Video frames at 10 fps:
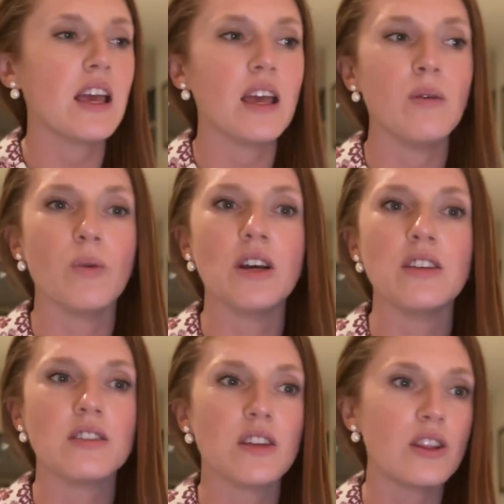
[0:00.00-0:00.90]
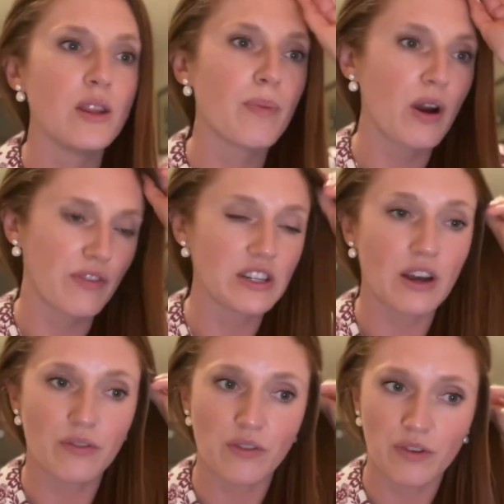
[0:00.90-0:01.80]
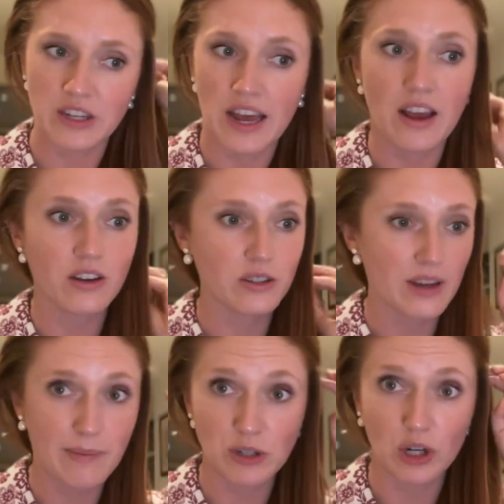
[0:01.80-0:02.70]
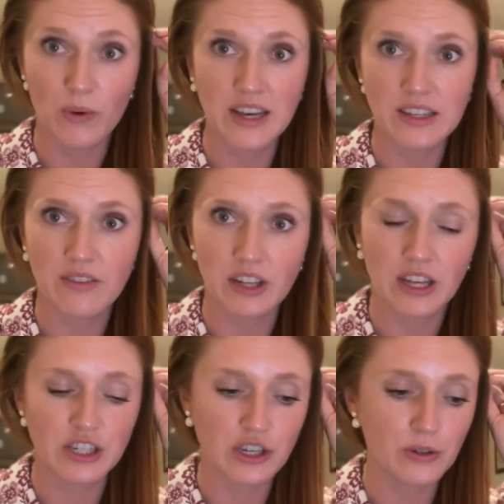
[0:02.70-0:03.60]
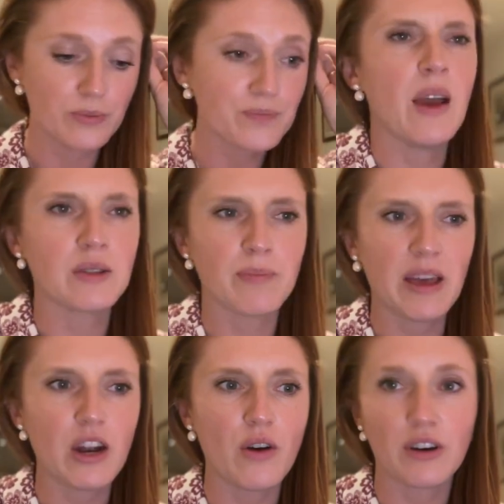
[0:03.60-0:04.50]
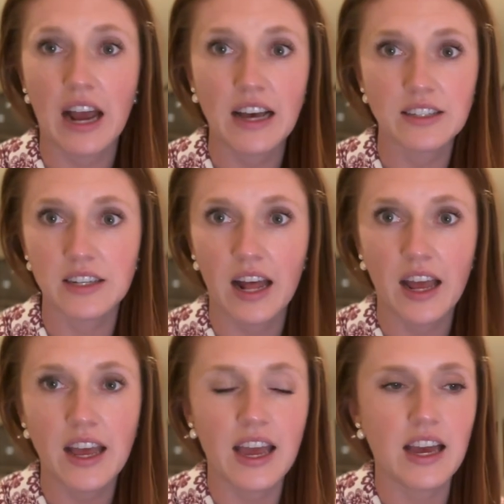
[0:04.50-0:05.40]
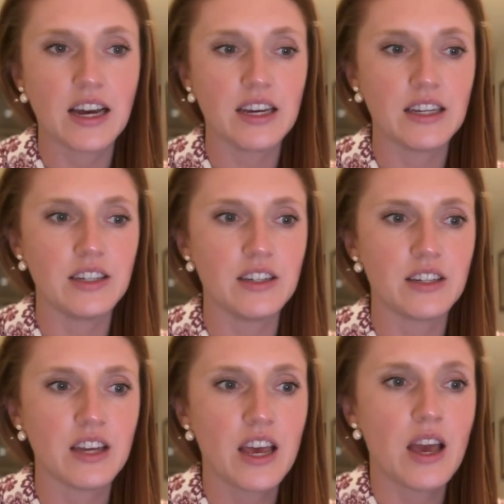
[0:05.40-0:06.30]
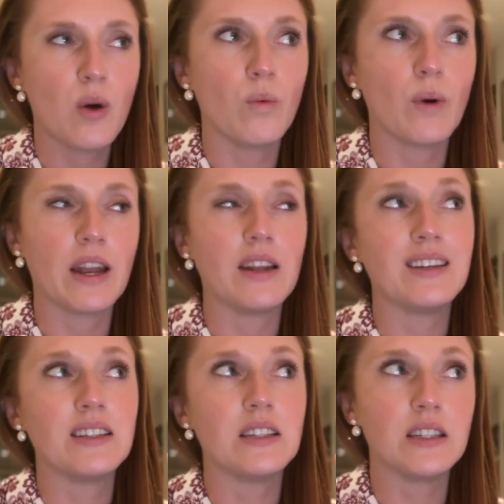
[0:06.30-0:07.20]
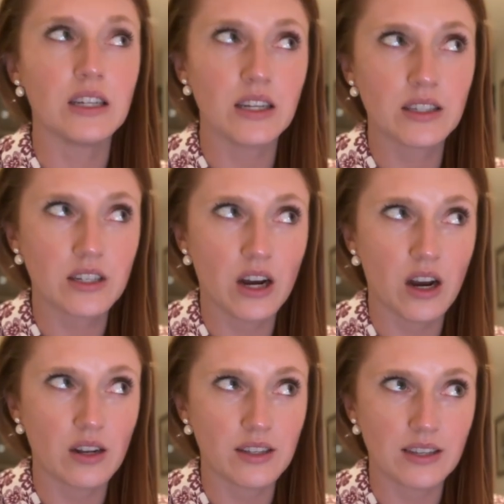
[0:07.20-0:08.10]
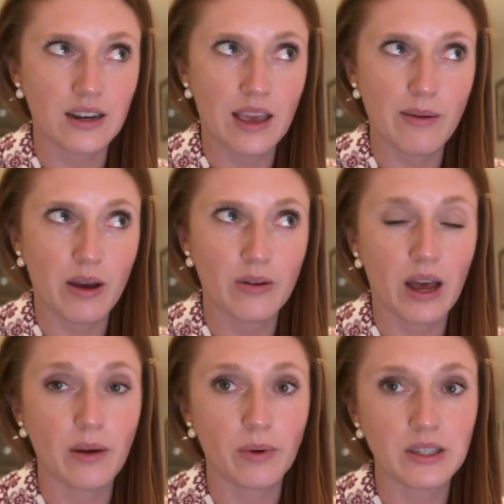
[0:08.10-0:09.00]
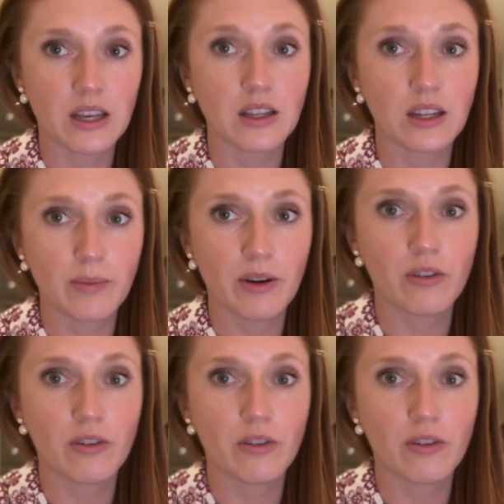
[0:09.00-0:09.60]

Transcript: it was the perfect outfit for the day. Also temperature wise and everything too. It was a bit overcast today and when it did start, the sun came out, I was a little bit